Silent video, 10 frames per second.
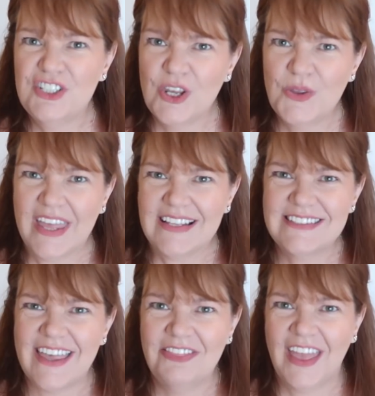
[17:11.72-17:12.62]
do
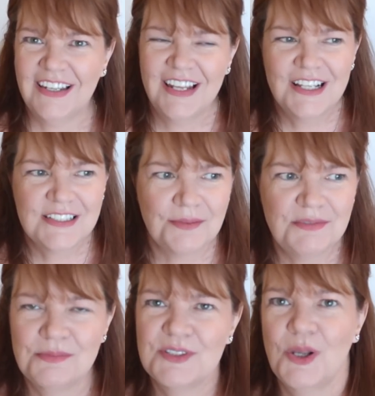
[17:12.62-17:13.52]
this, and then
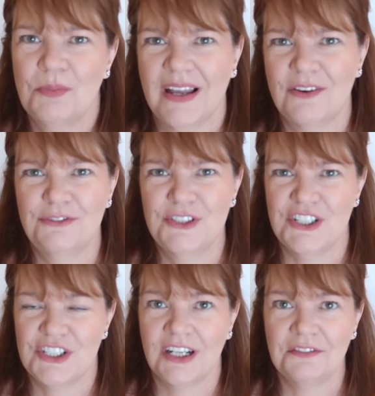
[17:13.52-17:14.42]
sometimes I look back at
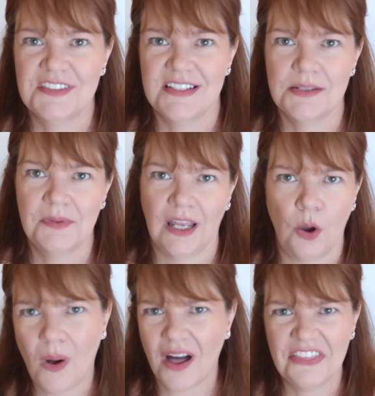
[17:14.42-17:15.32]
footage and I've said something like,
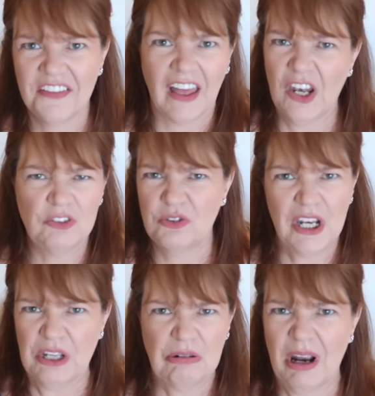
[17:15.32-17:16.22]
oh, I think that looked
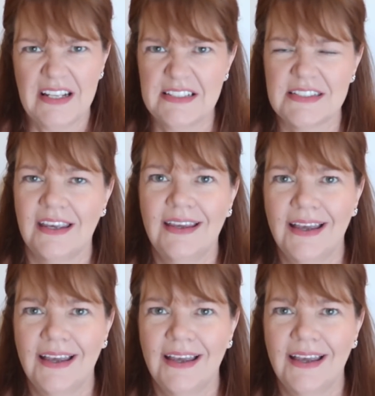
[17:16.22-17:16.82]
really great.